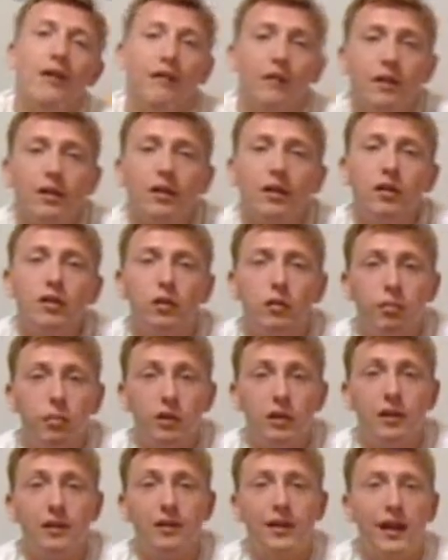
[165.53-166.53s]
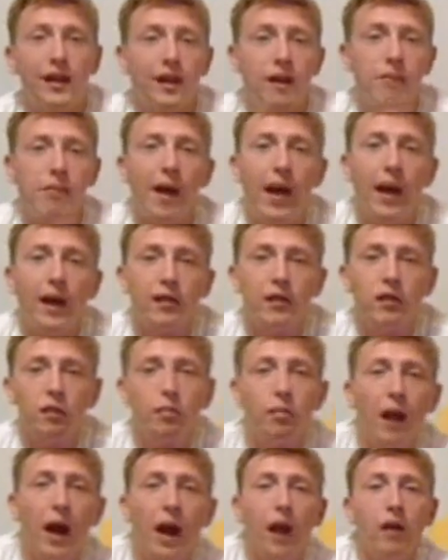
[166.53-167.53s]
Let's go to Bundesliga, back to
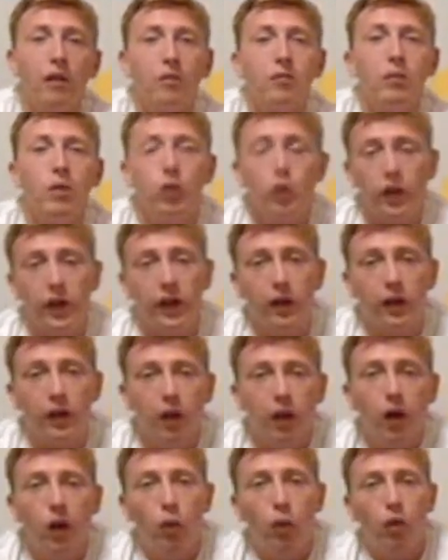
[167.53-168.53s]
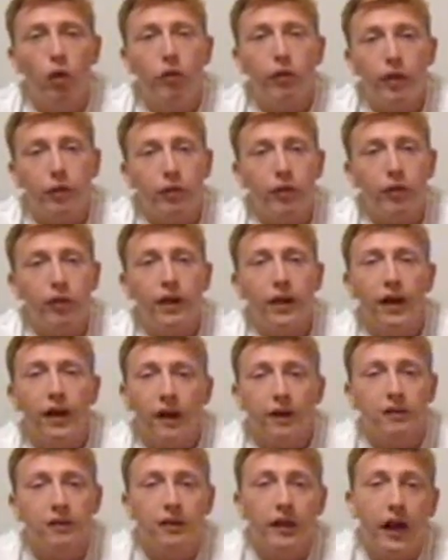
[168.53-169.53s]
Bayern Munich, where Ribery
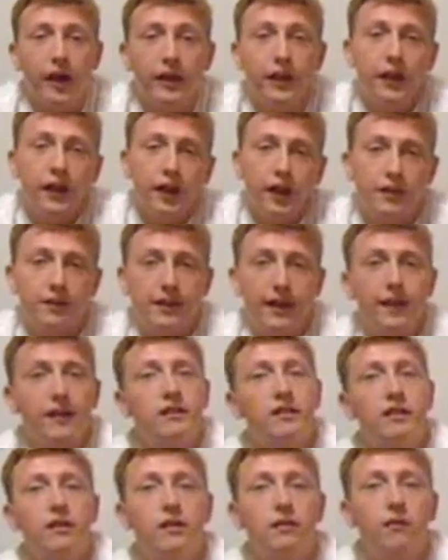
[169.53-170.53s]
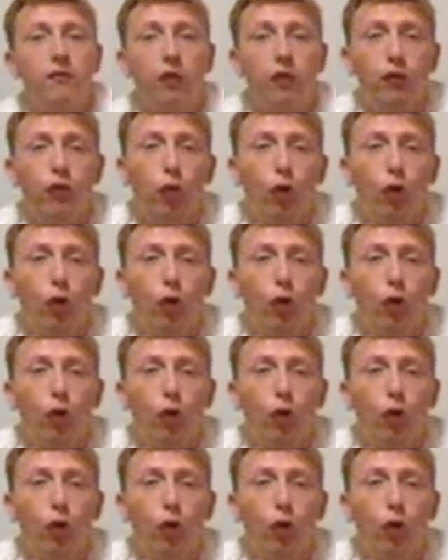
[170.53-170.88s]
has signed an extension for